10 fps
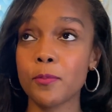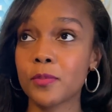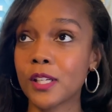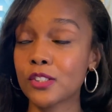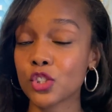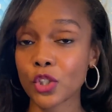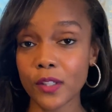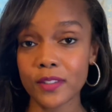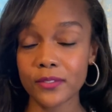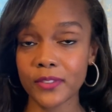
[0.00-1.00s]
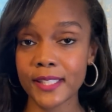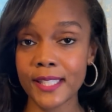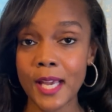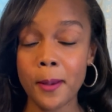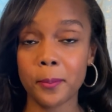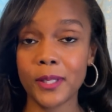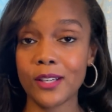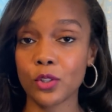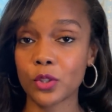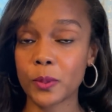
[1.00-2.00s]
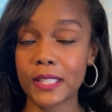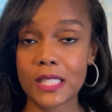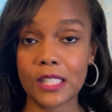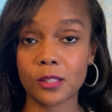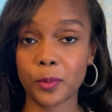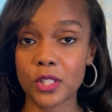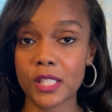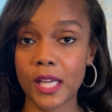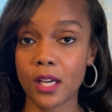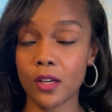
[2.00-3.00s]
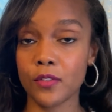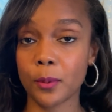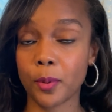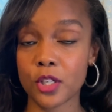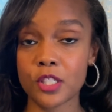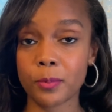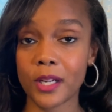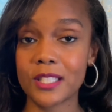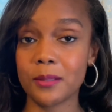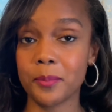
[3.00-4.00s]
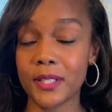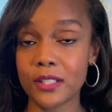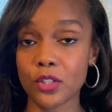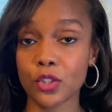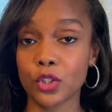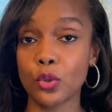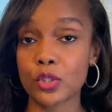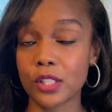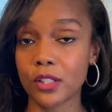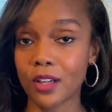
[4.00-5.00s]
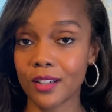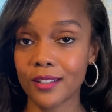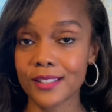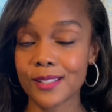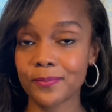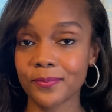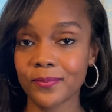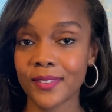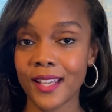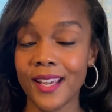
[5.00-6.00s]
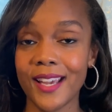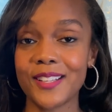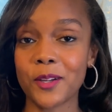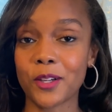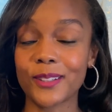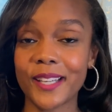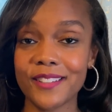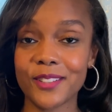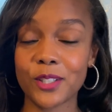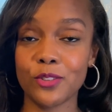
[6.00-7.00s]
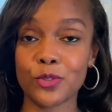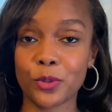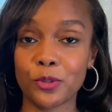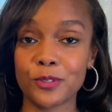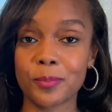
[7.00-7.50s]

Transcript: Conservatively, plan on 3 to 6% of your purchase price to be your closing costs. Your lender controls